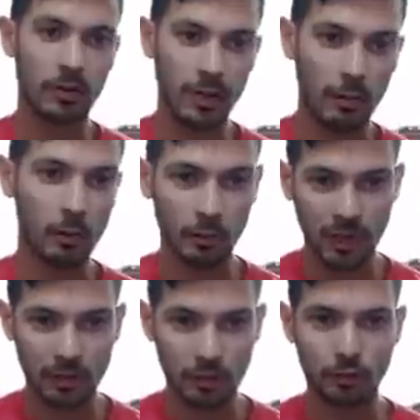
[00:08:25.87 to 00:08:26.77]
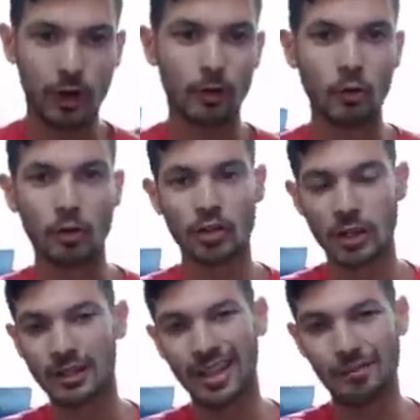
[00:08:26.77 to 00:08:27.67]
that one will take you to Viral Launch,
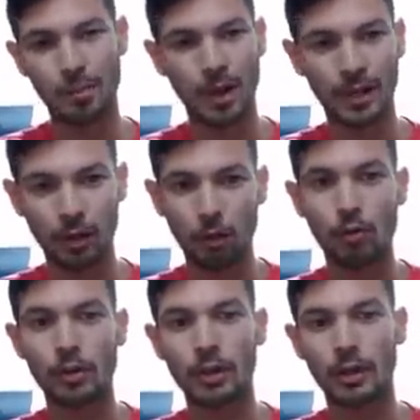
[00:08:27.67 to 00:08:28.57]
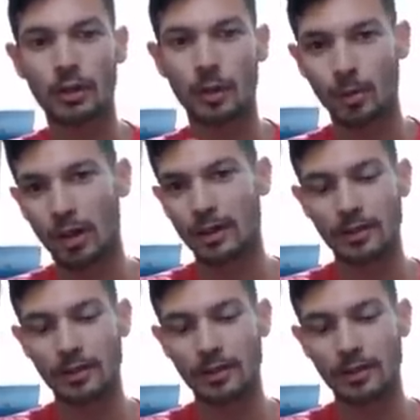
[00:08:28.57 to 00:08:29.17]
and it'll have my code applied.